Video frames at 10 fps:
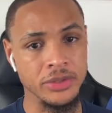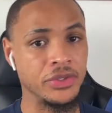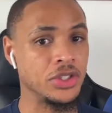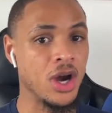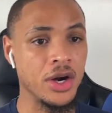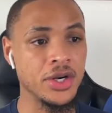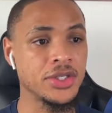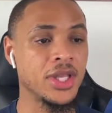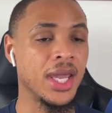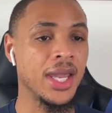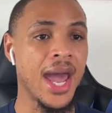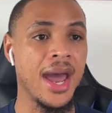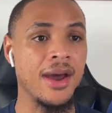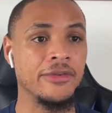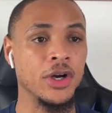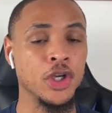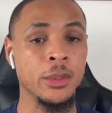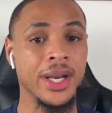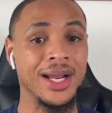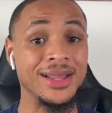For starters, they have
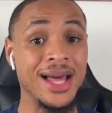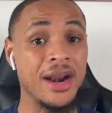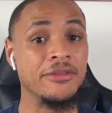accumulated a lot